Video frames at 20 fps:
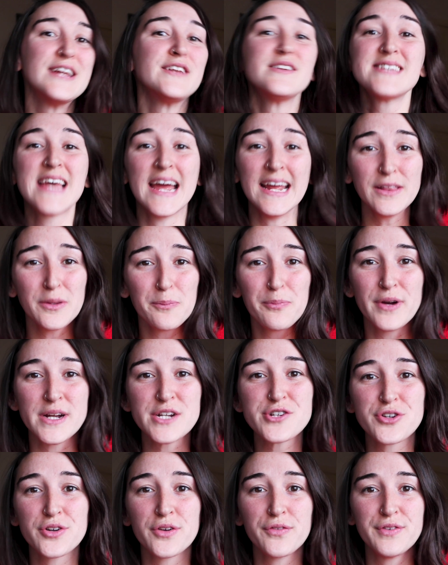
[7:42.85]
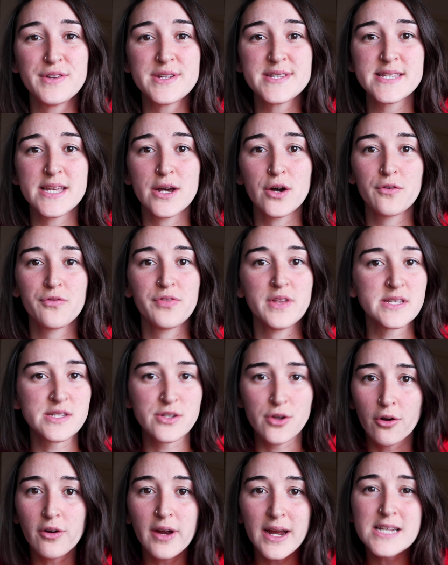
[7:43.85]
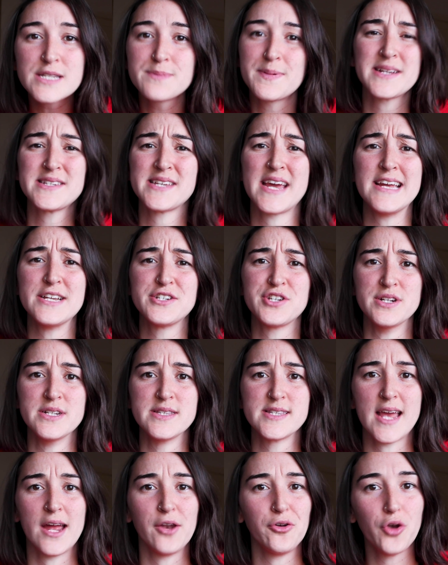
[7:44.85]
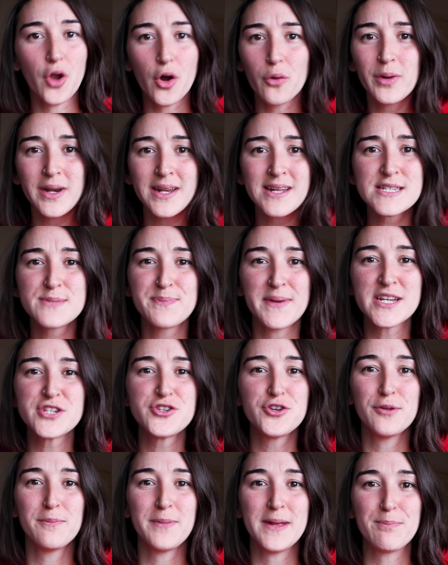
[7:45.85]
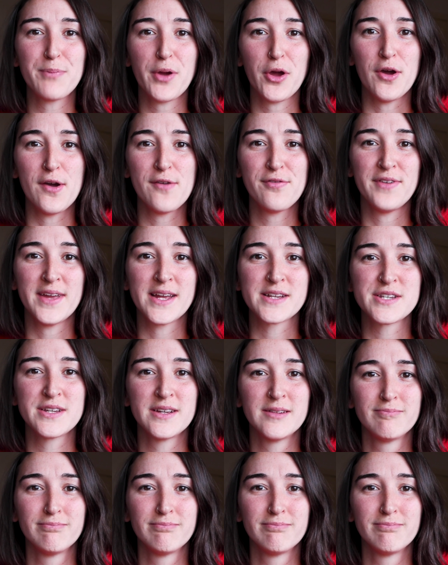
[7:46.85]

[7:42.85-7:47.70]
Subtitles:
Take the pressure off yourself. There's no expectations, and no one expects you to be perfect